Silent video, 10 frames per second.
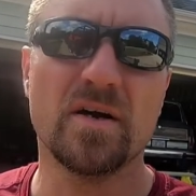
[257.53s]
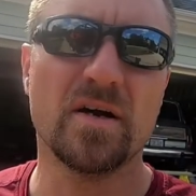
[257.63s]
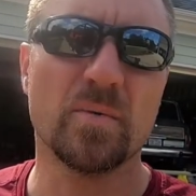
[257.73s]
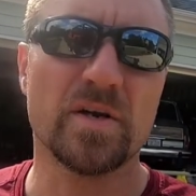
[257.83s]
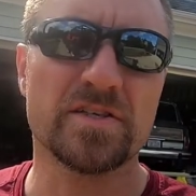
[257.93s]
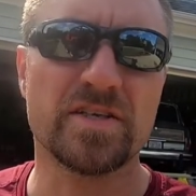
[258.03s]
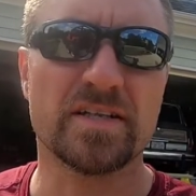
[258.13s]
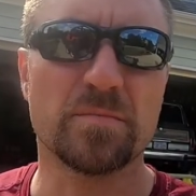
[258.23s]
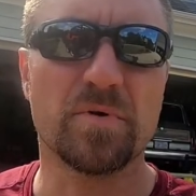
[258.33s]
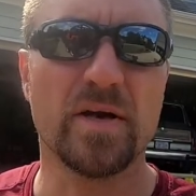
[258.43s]
Uh, we're gonna
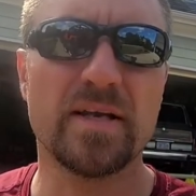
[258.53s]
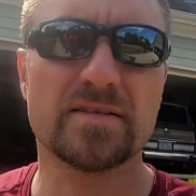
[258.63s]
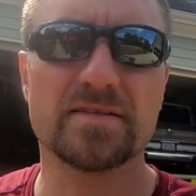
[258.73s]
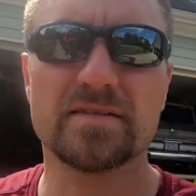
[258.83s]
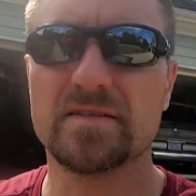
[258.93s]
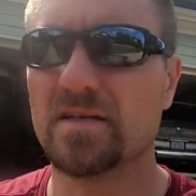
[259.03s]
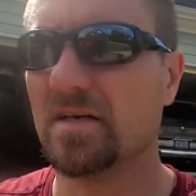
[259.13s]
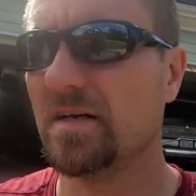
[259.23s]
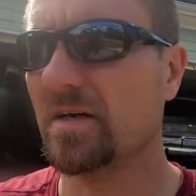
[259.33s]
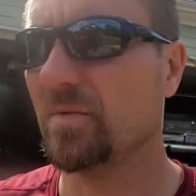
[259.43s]
check the brakes.
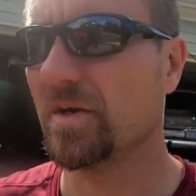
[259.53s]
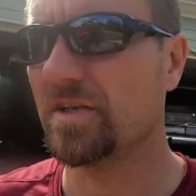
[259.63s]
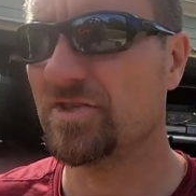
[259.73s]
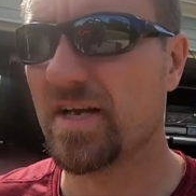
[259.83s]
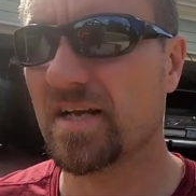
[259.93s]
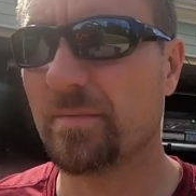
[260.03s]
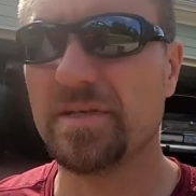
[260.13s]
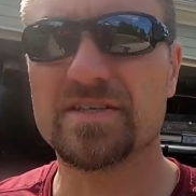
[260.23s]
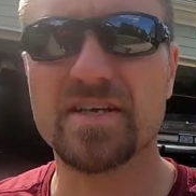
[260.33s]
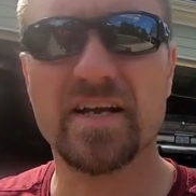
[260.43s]
Uh, we're gonna jack up
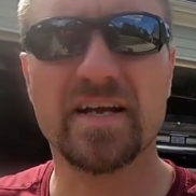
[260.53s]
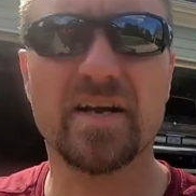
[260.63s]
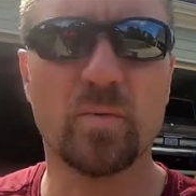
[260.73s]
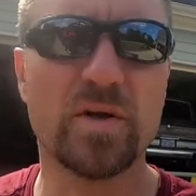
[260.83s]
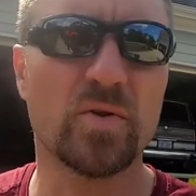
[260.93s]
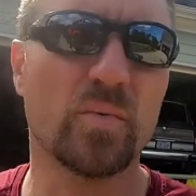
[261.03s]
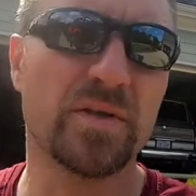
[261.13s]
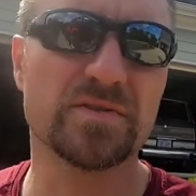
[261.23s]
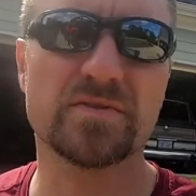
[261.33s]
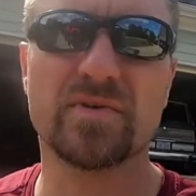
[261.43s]
each side, kind of wiggle the
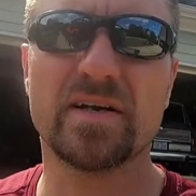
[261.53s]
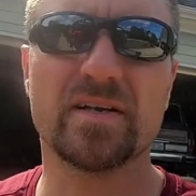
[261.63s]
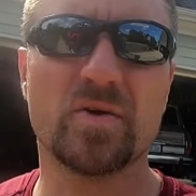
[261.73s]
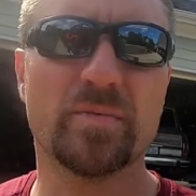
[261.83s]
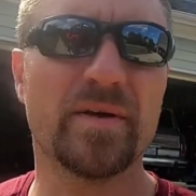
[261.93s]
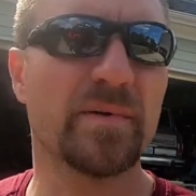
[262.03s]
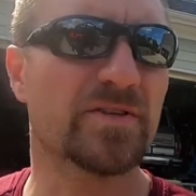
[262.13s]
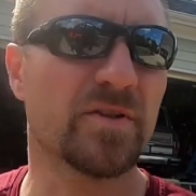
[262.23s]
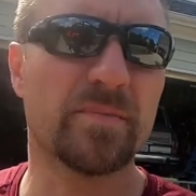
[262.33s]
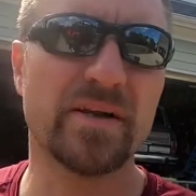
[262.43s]
wheels around a little bit,
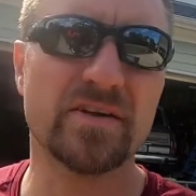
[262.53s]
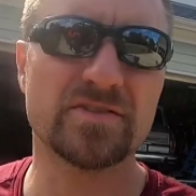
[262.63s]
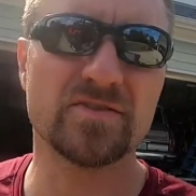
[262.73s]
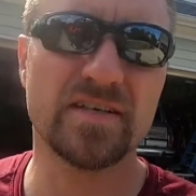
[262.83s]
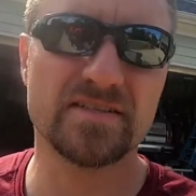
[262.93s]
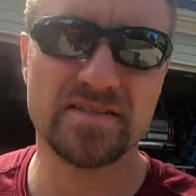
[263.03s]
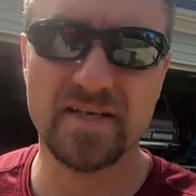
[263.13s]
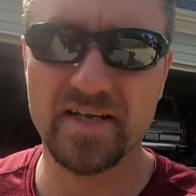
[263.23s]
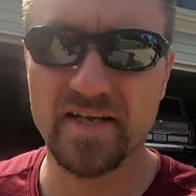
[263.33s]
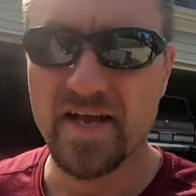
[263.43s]
make sure the bearings are nice and
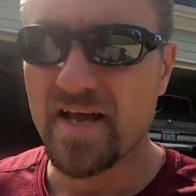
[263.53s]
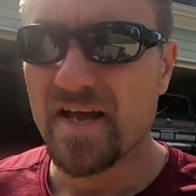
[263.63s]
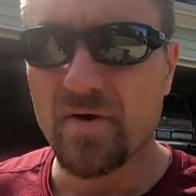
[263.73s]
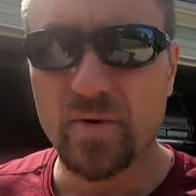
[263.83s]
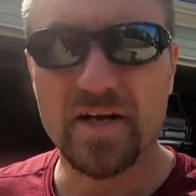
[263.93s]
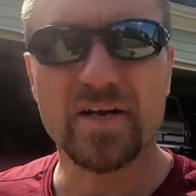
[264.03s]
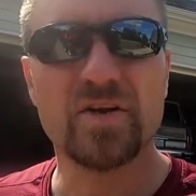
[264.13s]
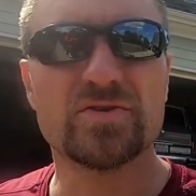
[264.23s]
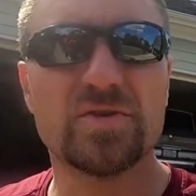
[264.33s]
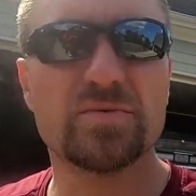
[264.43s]
tight we're not going to
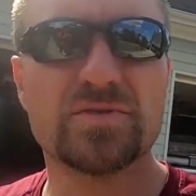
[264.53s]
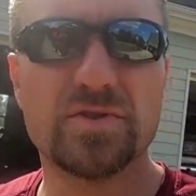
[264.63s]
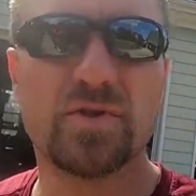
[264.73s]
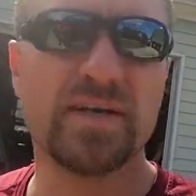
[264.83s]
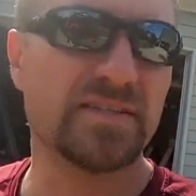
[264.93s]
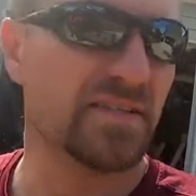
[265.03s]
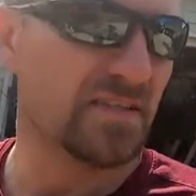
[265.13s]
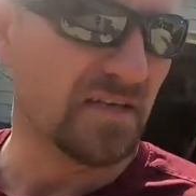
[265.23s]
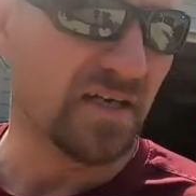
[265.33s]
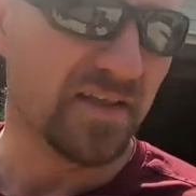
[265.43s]
go too too
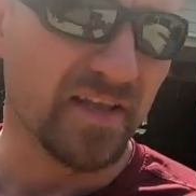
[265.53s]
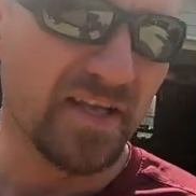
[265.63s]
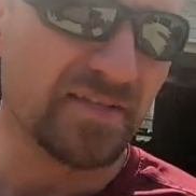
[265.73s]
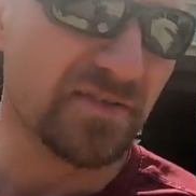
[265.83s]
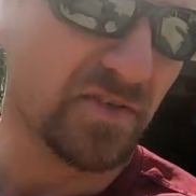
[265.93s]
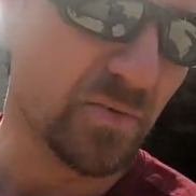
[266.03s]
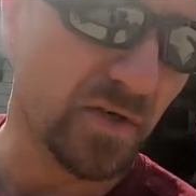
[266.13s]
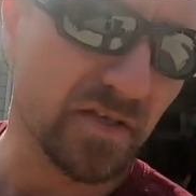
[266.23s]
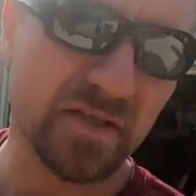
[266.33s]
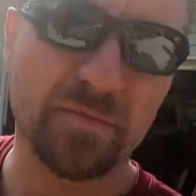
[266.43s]
crazy uh, the lights do
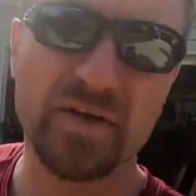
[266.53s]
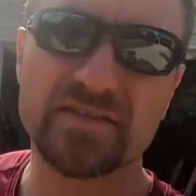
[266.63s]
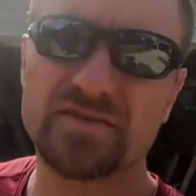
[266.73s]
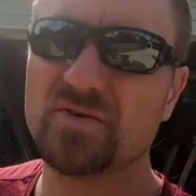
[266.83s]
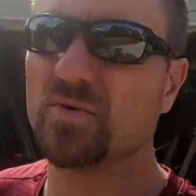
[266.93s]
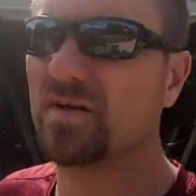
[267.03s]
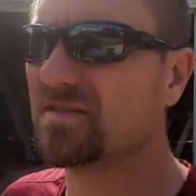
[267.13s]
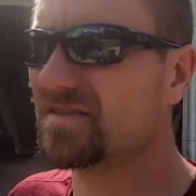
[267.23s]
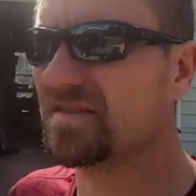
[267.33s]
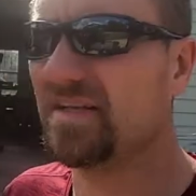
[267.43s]
work the brakes do
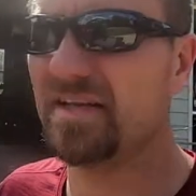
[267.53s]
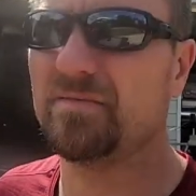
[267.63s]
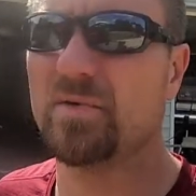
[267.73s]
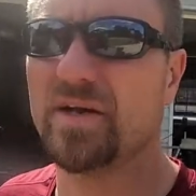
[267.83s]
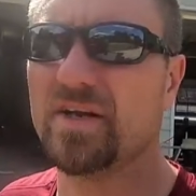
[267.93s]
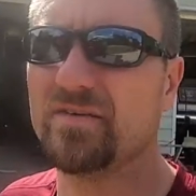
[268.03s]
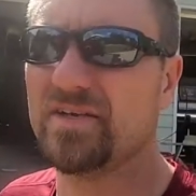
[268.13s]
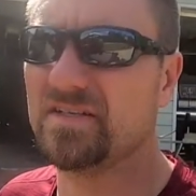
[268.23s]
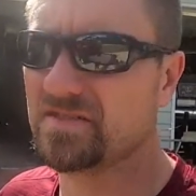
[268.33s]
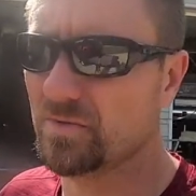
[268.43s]
work because i didn't bring it
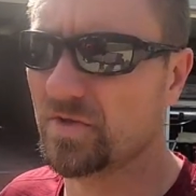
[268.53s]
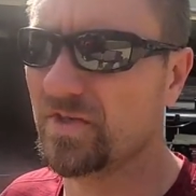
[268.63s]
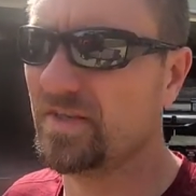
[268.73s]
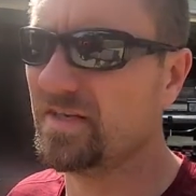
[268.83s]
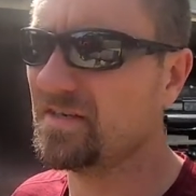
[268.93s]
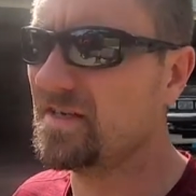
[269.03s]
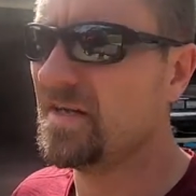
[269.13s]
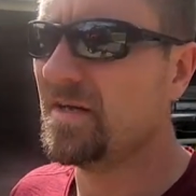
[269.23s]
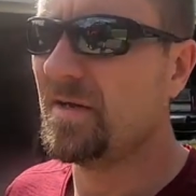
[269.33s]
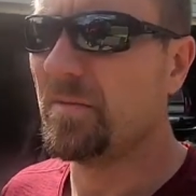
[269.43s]
over here so we're good there
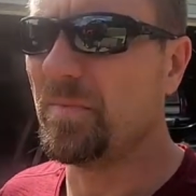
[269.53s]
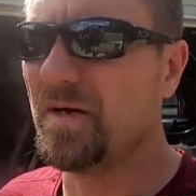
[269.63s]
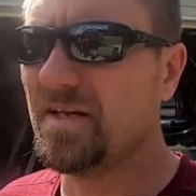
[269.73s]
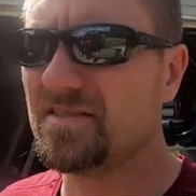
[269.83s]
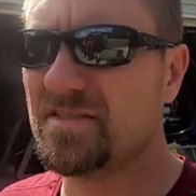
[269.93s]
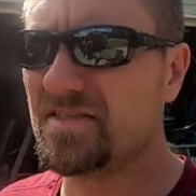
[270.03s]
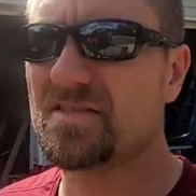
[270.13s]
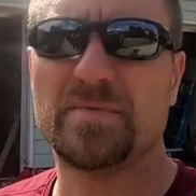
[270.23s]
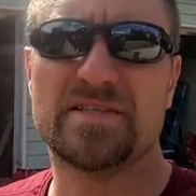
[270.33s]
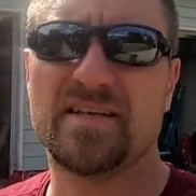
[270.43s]
but
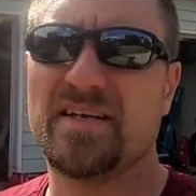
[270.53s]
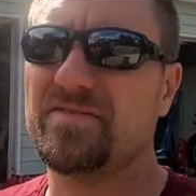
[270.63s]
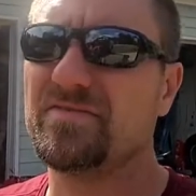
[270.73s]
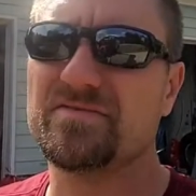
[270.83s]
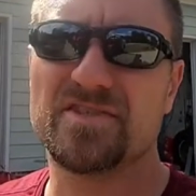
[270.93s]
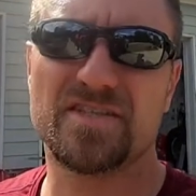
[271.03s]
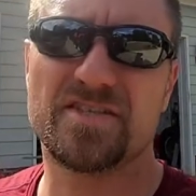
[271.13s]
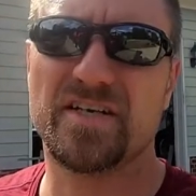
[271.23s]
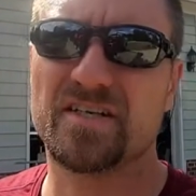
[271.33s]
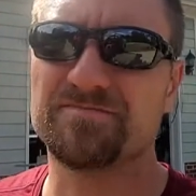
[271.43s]
just to be safe
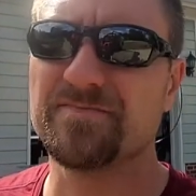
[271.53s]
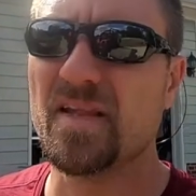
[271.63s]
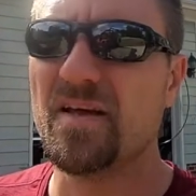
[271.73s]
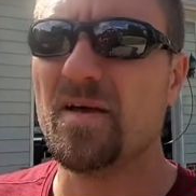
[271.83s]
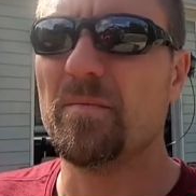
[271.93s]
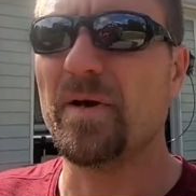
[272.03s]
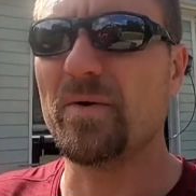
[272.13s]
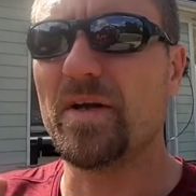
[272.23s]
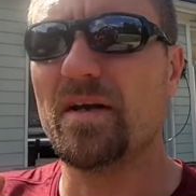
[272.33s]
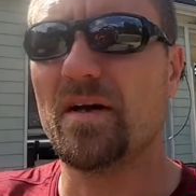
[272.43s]
just check them but
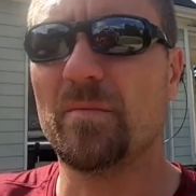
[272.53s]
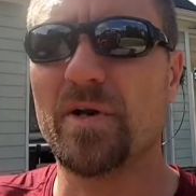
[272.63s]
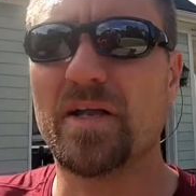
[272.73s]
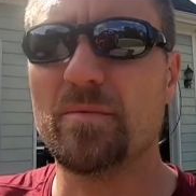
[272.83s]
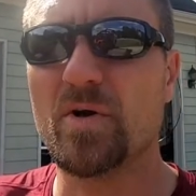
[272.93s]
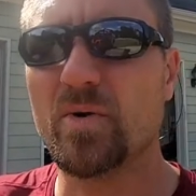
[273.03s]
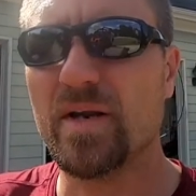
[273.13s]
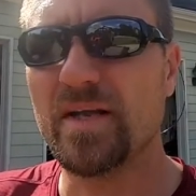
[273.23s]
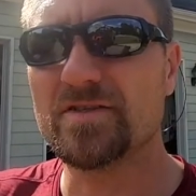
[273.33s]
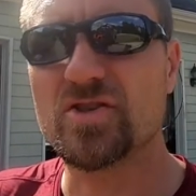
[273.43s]
anyway i'm going to keep
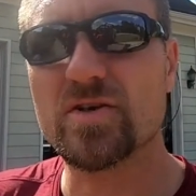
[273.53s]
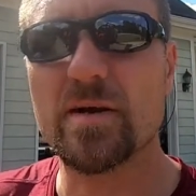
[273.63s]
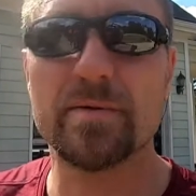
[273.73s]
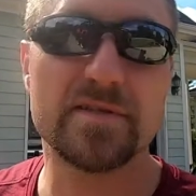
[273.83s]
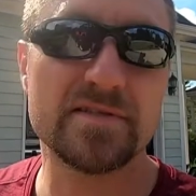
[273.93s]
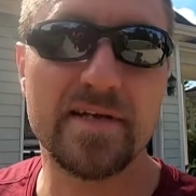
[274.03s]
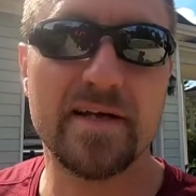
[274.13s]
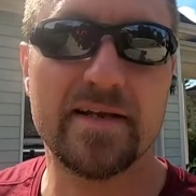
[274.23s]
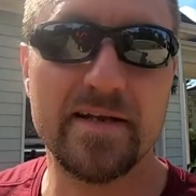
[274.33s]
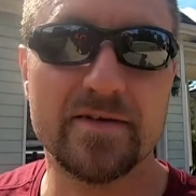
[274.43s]
going and strapping this
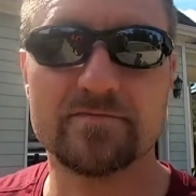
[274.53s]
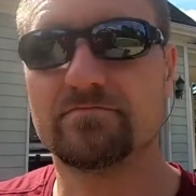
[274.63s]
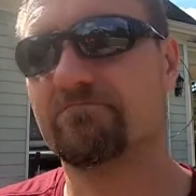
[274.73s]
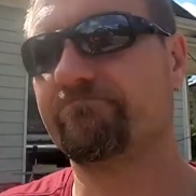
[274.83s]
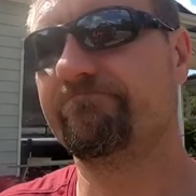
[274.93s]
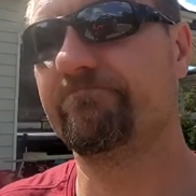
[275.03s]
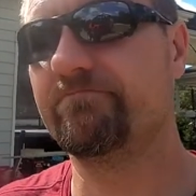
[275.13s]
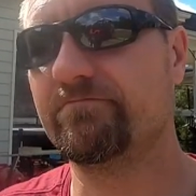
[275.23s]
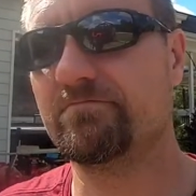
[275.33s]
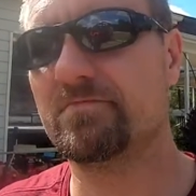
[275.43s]
guy down
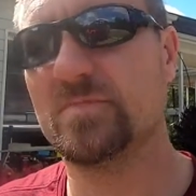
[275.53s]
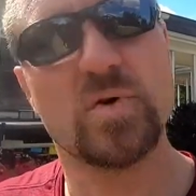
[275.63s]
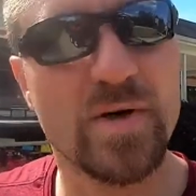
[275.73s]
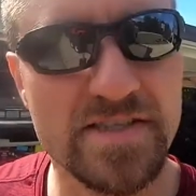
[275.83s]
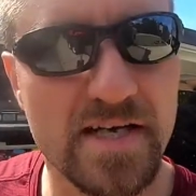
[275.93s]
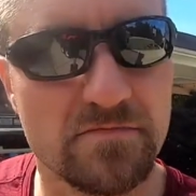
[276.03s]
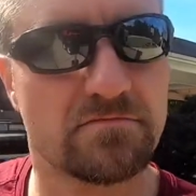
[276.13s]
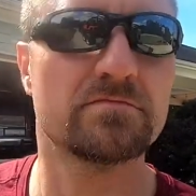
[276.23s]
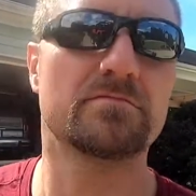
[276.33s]
so watch out